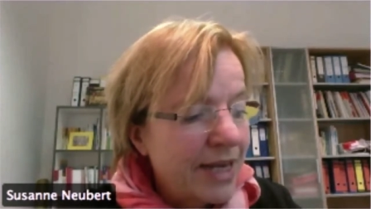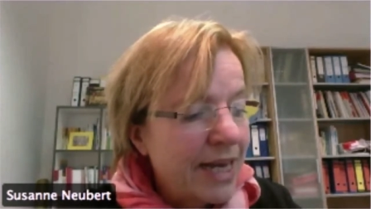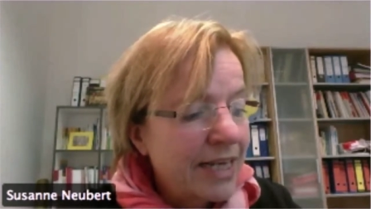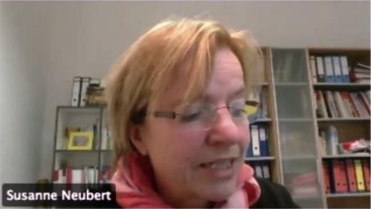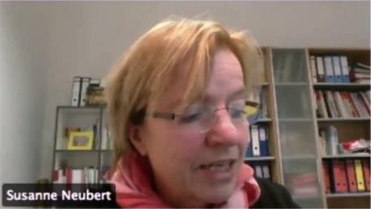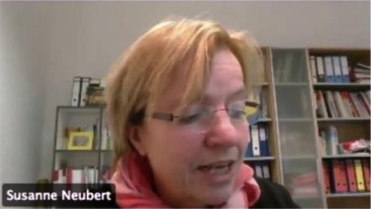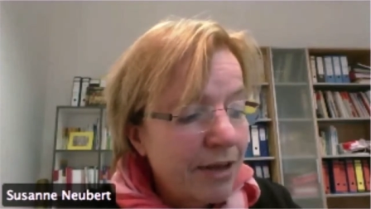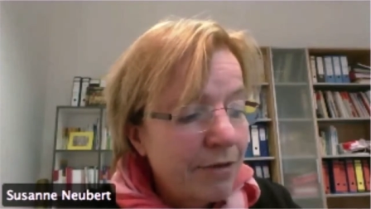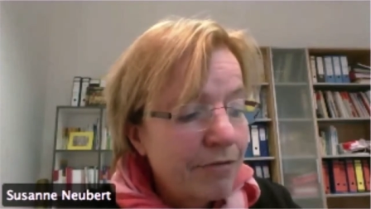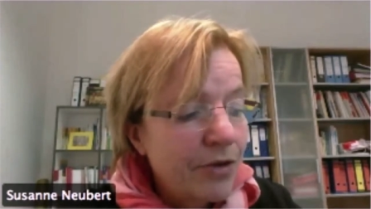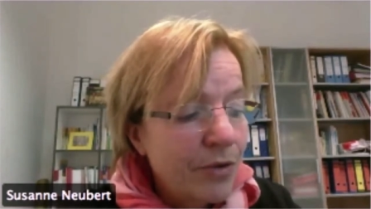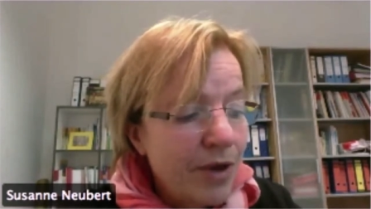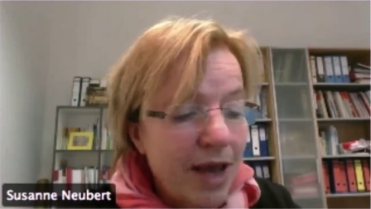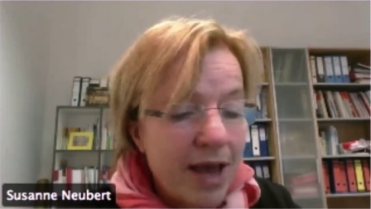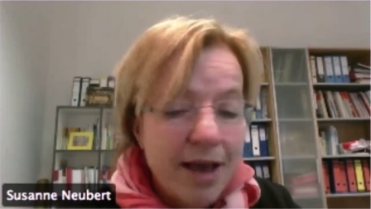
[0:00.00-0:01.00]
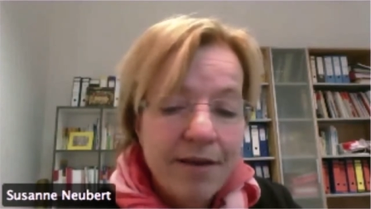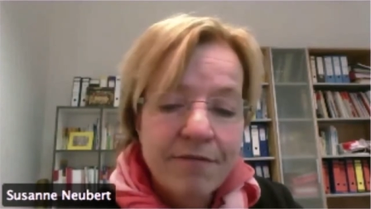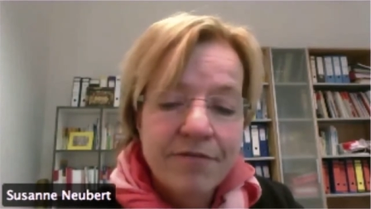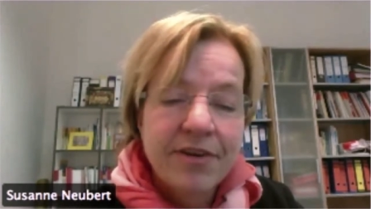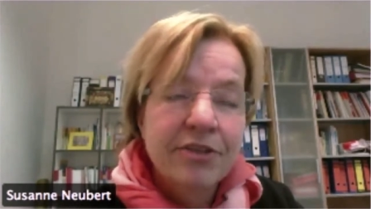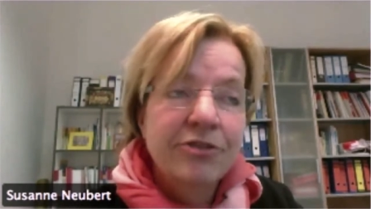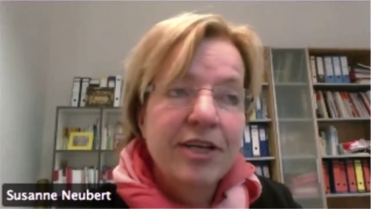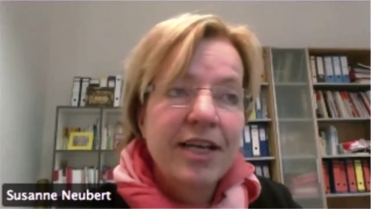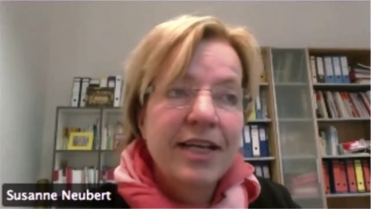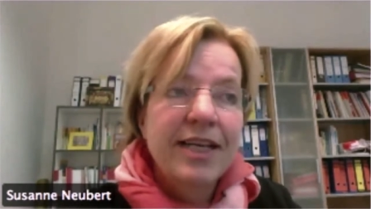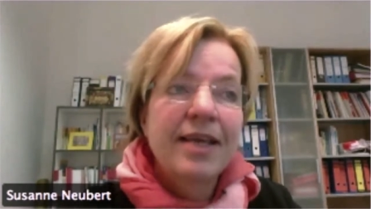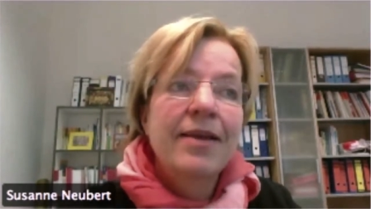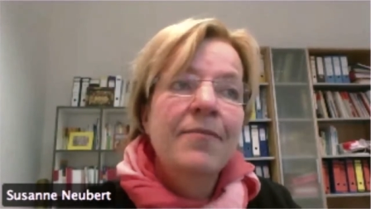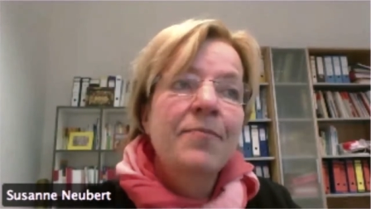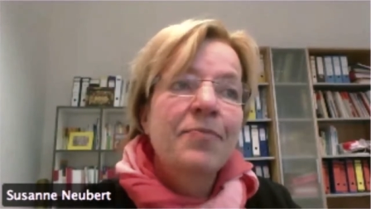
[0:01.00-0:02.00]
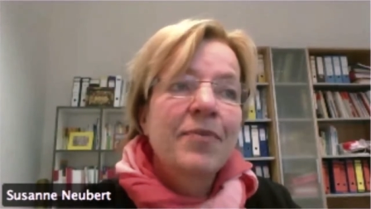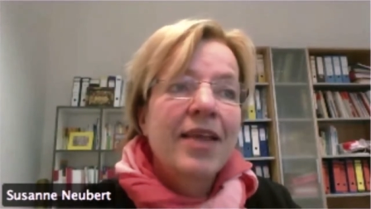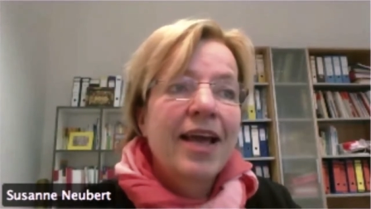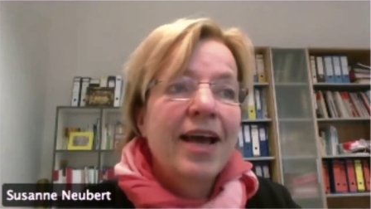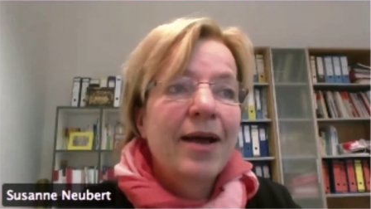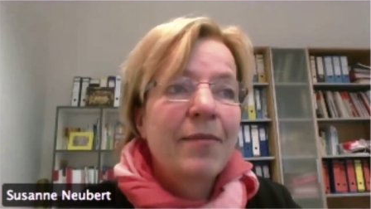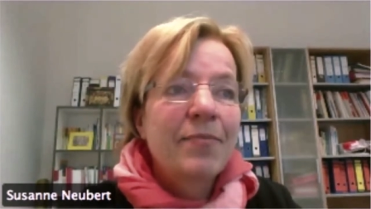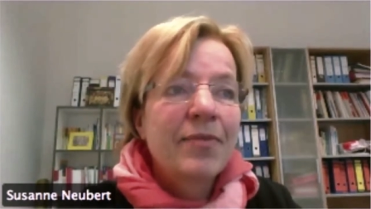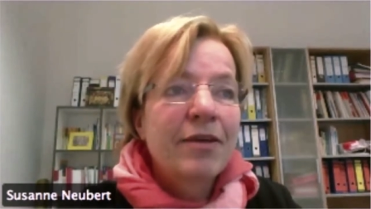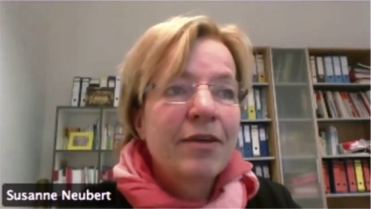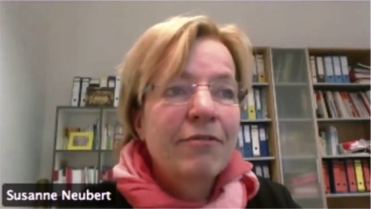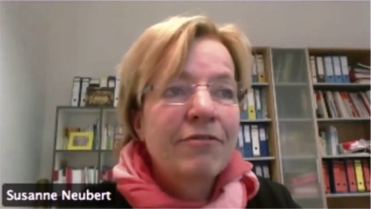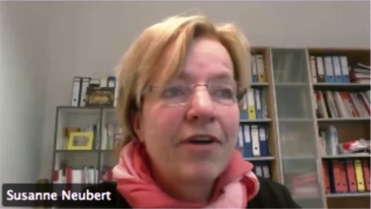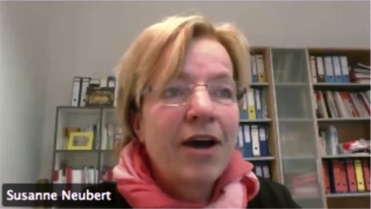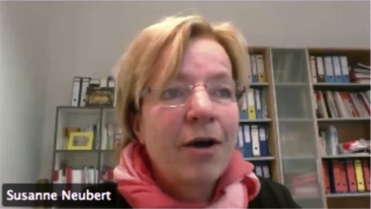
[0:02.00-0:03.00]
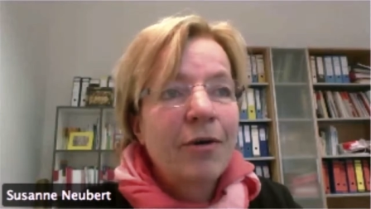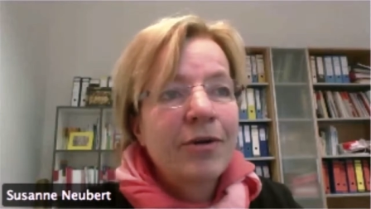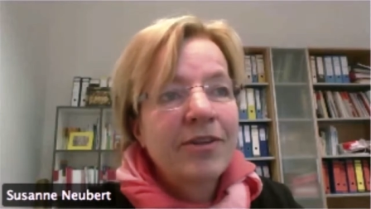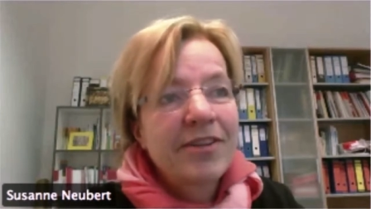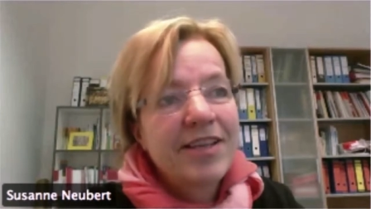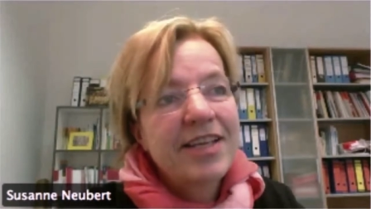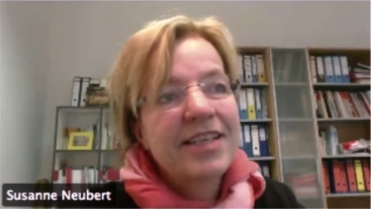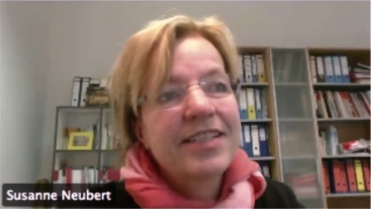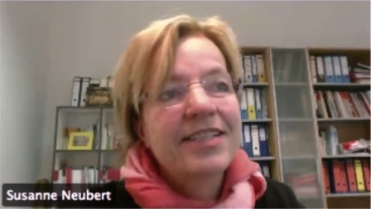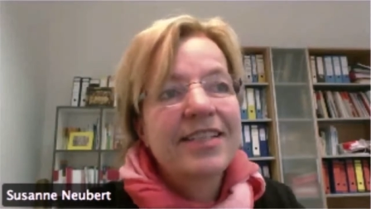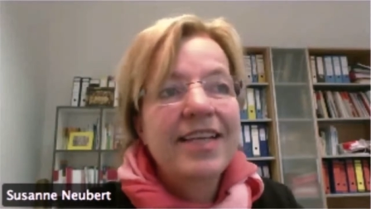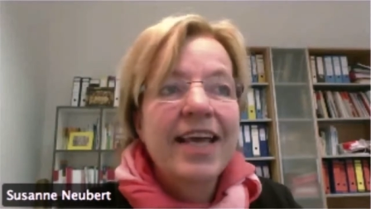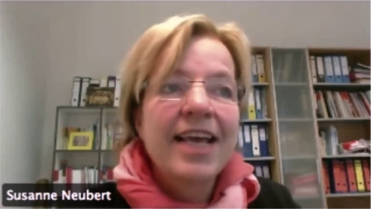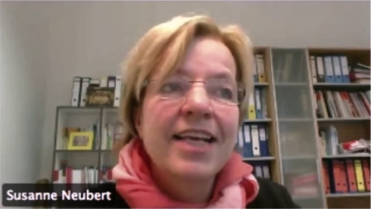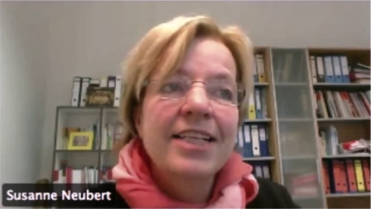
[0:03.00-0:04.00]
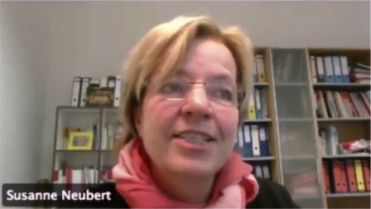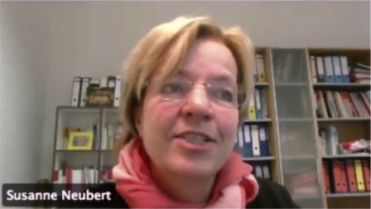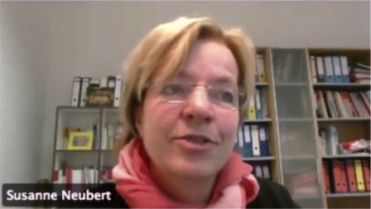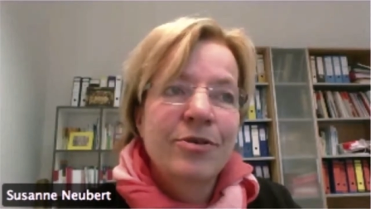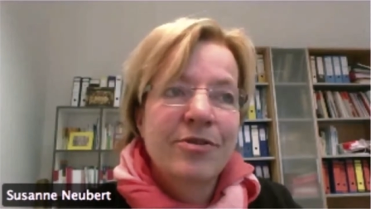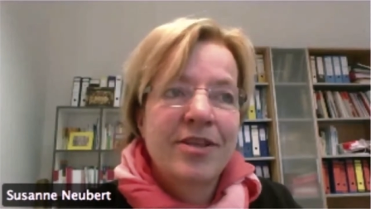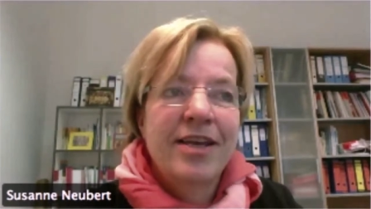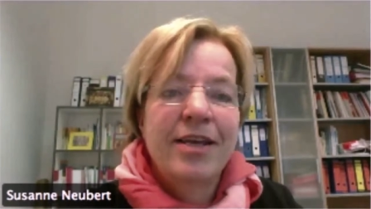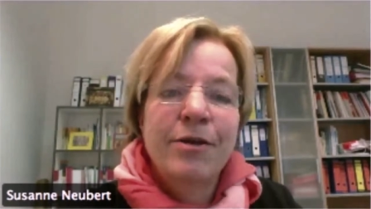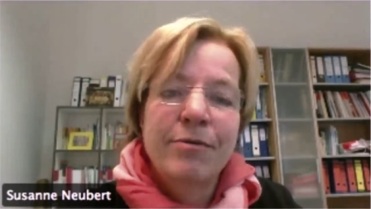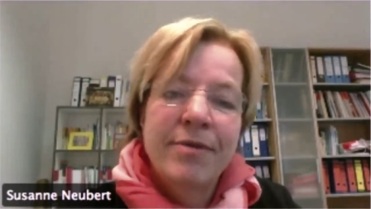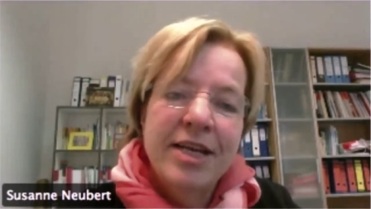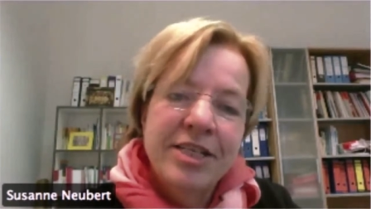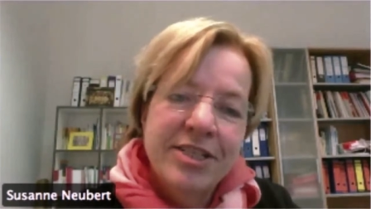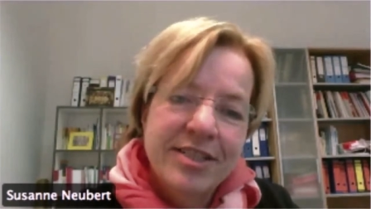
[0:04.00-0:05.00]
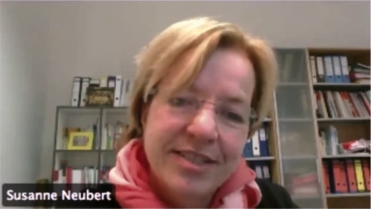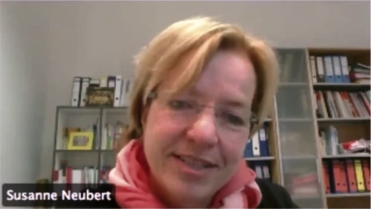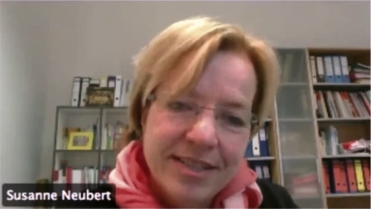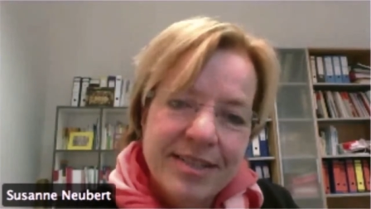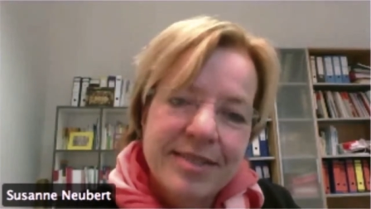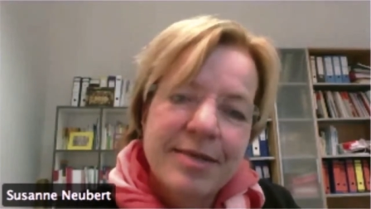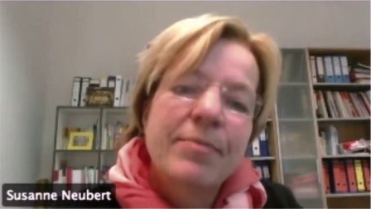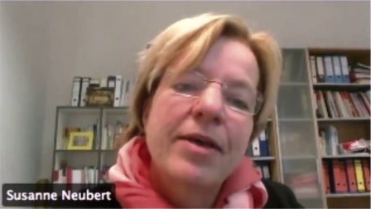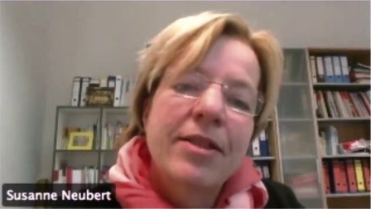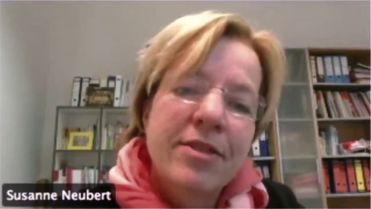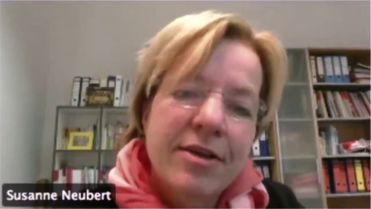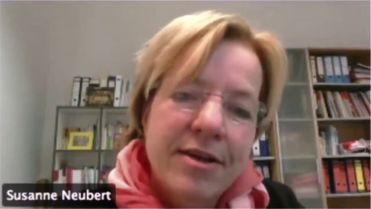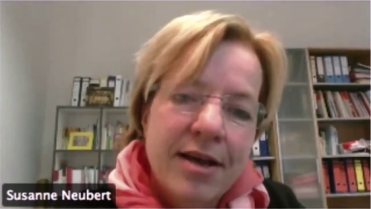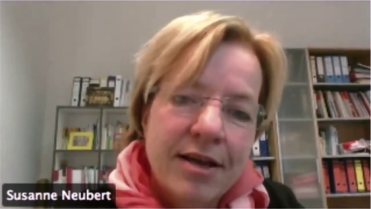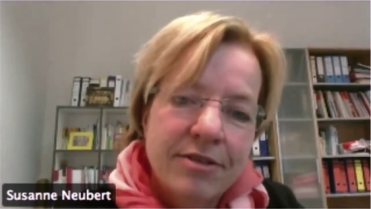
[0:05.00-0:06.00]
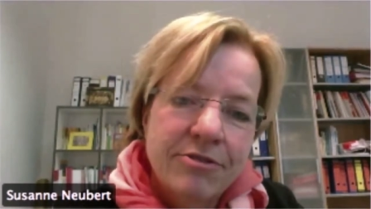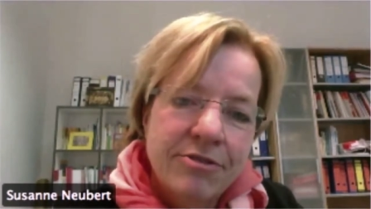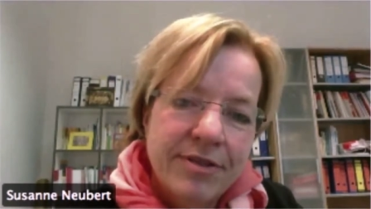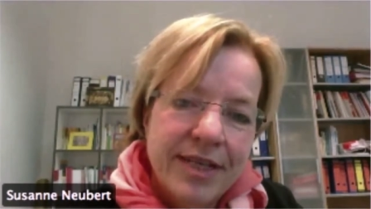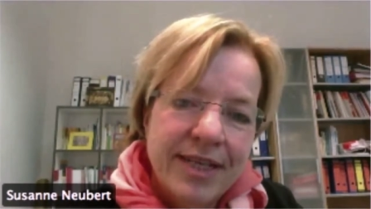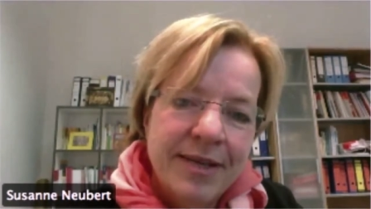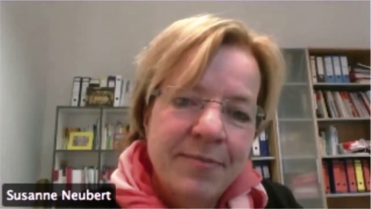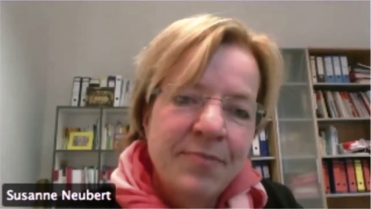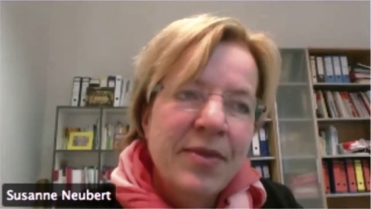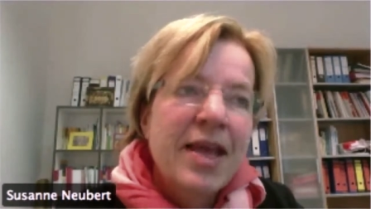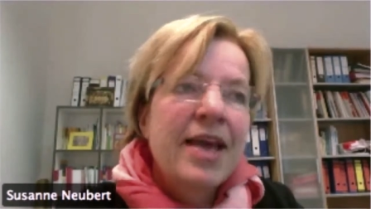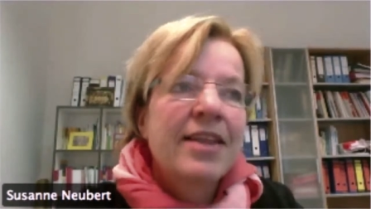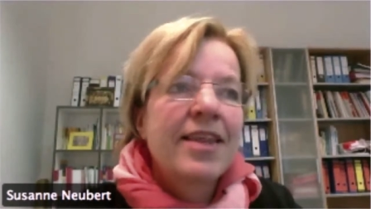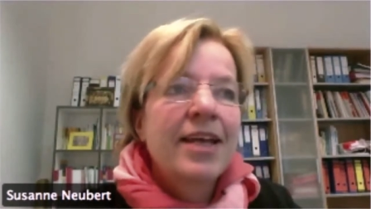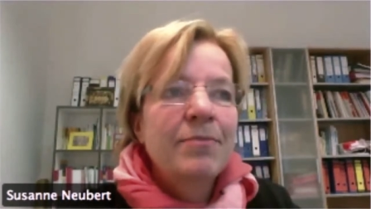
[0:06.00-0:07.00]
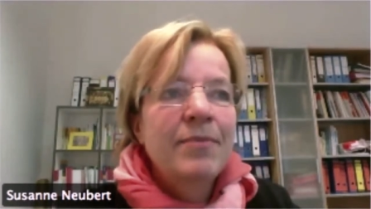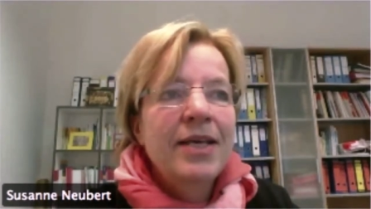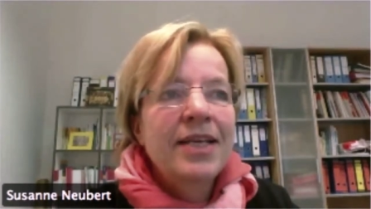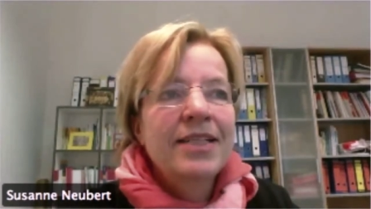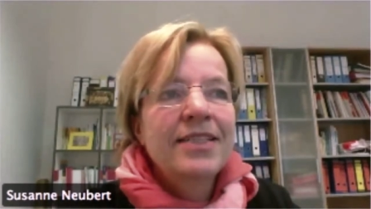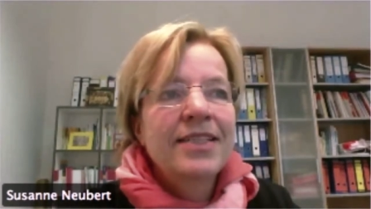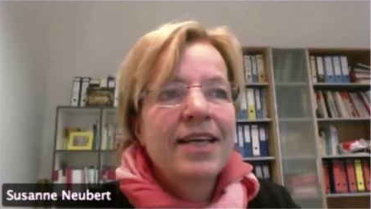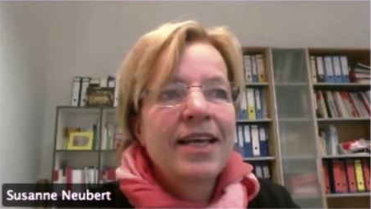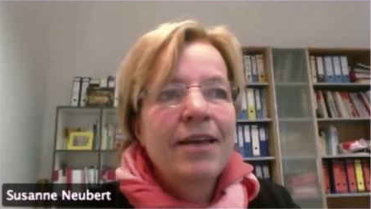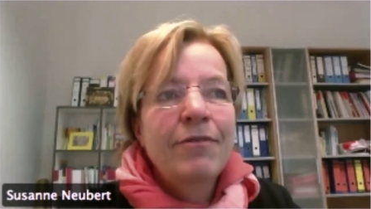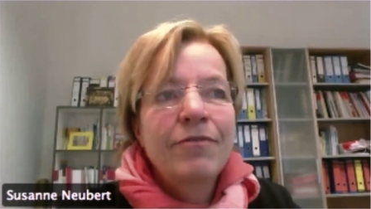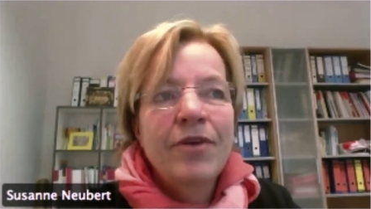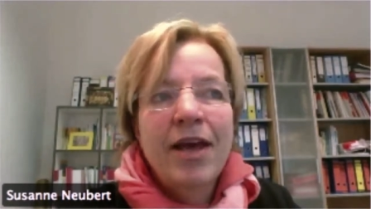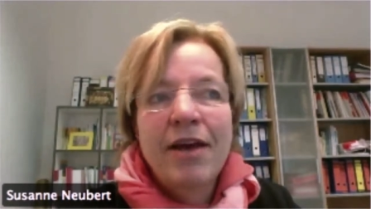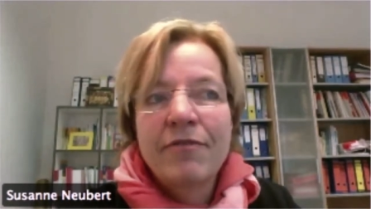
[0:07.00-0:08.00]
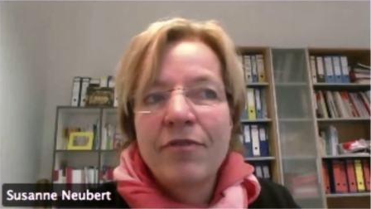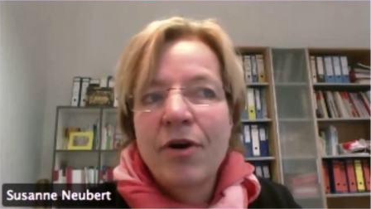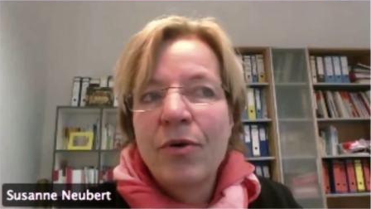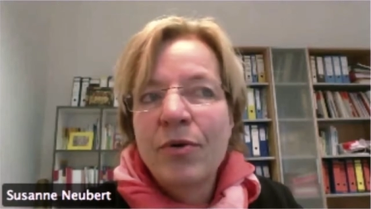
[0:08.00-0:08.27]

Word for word: And if you have really found these links to the innovation system in the country, that means if you have